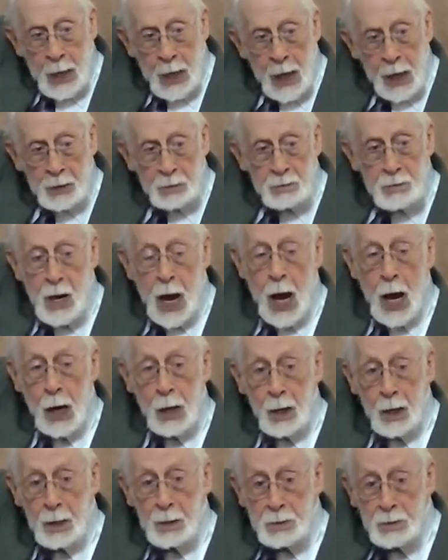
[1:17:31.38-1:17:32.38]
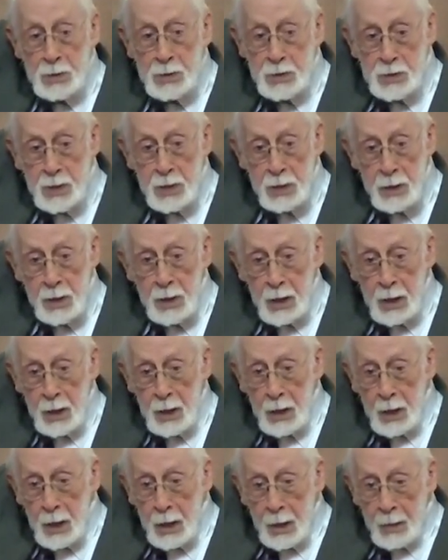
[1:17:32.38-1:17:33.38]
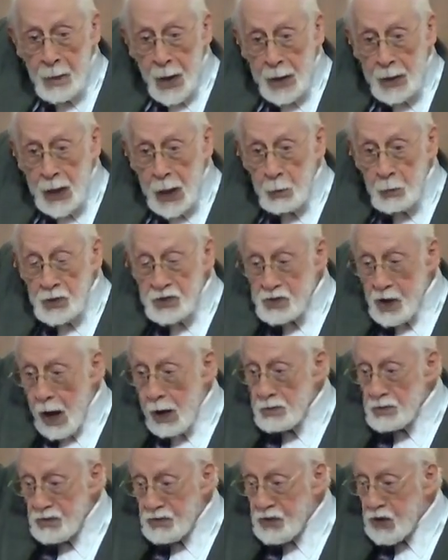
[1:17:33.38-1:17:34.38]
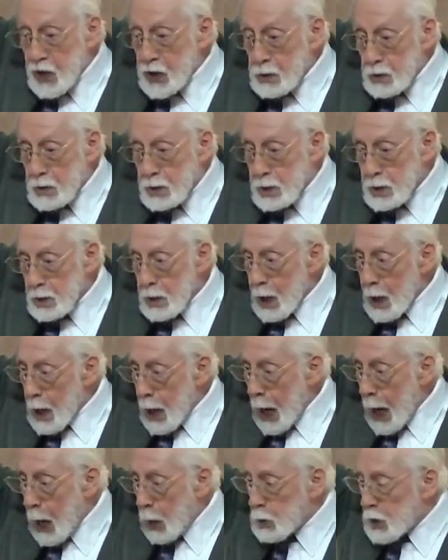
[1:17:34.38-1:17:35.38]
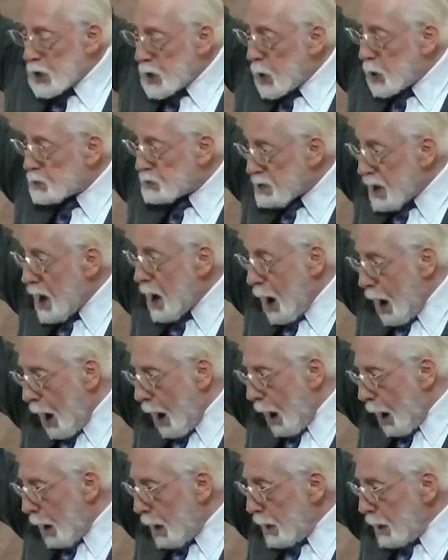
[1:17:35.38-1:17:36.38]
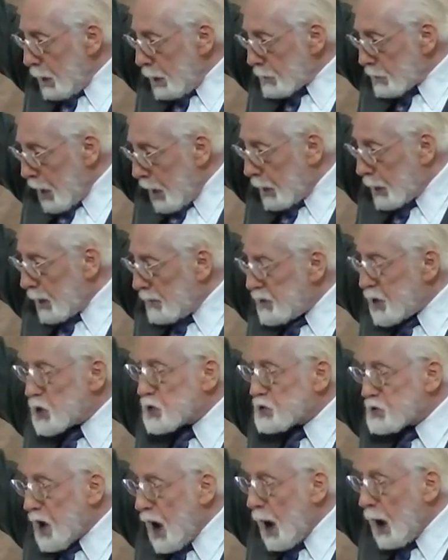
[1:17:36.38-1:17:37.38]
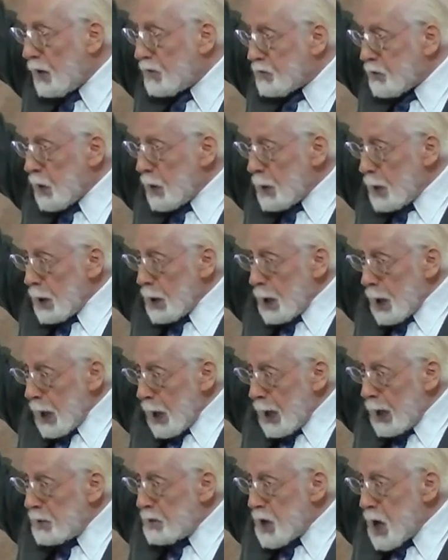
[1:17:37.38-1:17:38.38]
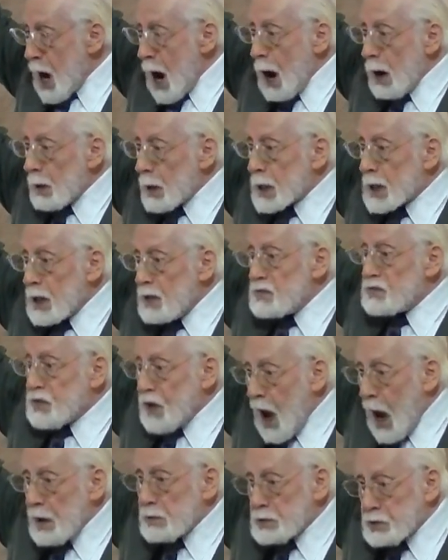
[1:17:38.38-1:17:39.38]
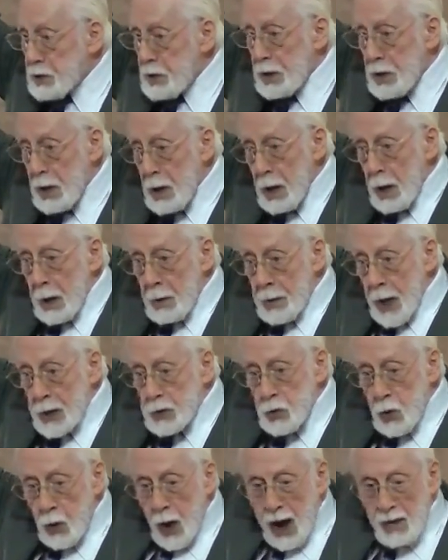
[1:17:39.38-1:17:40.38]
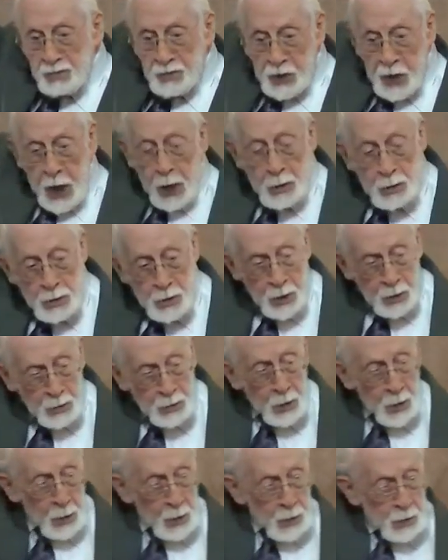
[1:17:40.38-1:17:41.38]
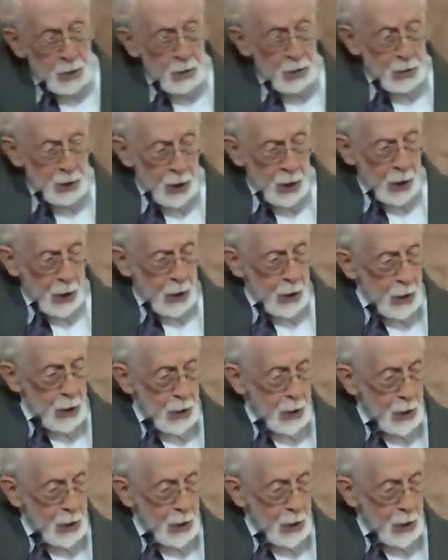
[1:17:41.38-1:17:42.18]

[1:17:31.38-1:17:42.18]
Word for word: acknowledged that he was unfit, how do you dare think of yourself in the arrogant fashion that you have tended to think?